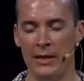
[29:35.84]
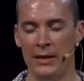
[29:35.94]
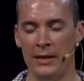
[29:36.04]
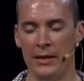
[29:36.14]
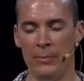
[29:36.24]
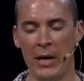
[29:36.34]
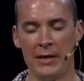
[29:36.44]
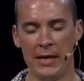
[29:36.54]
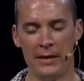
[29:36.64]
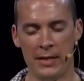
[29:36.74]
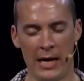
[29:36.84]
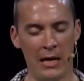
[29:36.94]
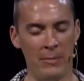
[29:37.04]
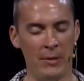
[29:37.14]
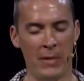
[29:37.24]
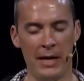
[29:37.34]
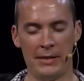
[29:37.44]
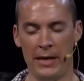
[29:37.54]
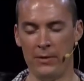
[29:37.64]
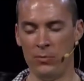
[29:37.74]
It might take time. It might
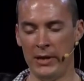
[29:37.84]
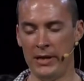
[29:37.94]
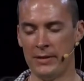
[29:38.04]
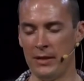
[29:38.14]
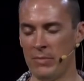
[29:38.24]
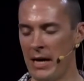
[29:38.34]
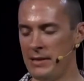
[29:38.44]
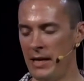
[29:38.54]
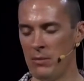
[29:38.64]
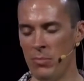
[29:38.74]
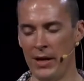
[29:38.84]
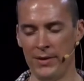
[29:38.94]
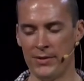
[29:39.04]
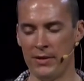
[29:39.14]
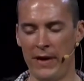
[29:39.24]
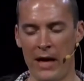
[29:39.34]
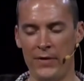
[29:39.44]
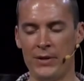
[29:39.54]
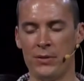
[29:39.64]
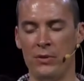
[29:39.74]
take weeks. It might take months of
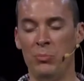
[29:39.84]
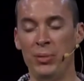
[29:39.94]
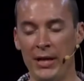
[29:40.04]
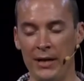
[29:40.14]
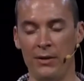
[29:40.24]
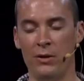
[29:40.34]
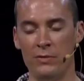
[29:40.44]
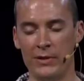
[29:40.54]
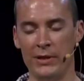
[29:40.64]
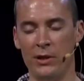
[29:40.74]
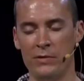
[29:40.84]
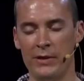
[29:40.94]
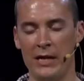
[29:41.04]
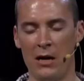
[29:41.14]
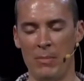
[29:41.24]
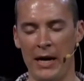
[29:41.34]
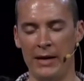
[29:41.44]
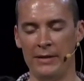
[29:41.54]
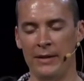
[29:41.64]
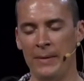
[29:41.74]
having to repeat over and over in our
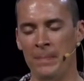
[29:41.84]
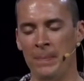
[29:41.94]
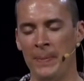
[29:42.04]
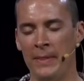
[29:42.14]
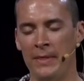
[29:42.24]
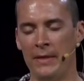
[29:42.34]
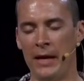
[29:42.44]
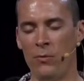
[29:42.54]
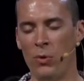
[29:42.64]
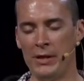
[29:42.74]
mind that what you